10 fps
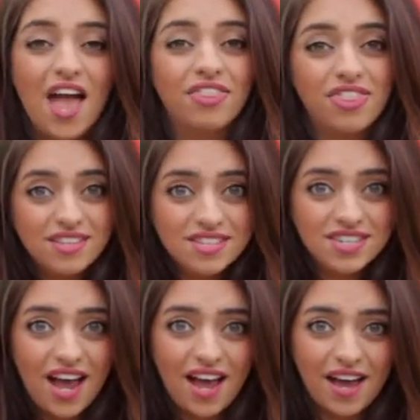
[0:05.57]
and this
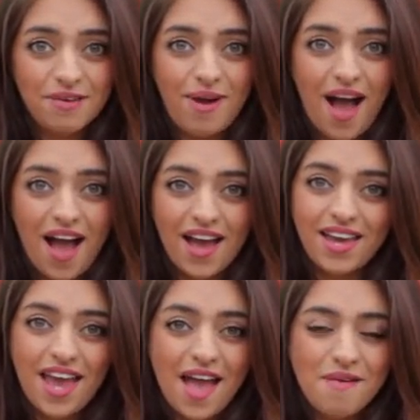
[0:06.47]
time
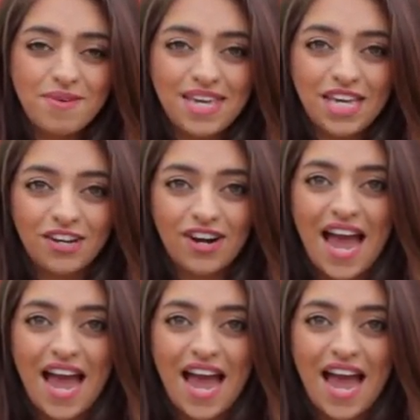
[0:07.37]
I am here